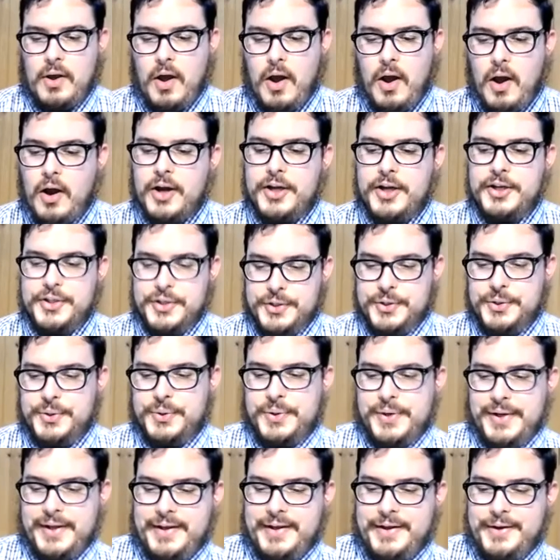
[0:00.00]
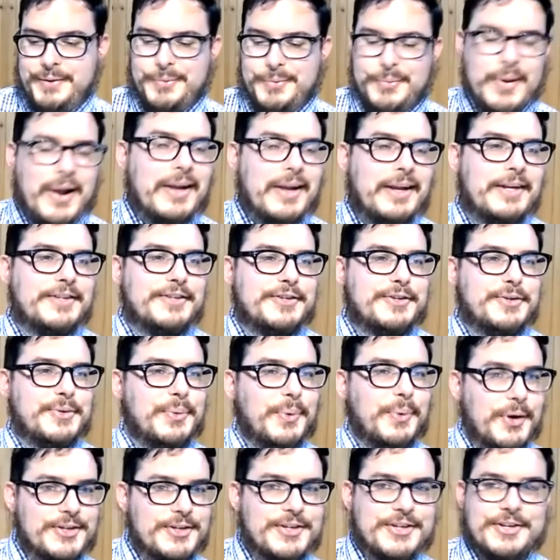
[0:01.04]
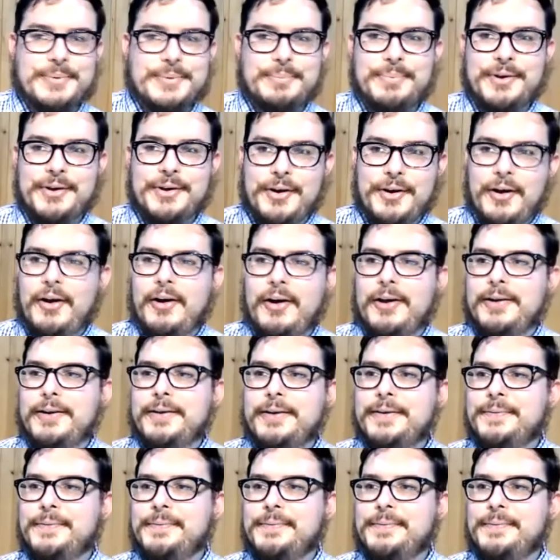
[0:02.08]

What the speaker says: Are you ready to worship God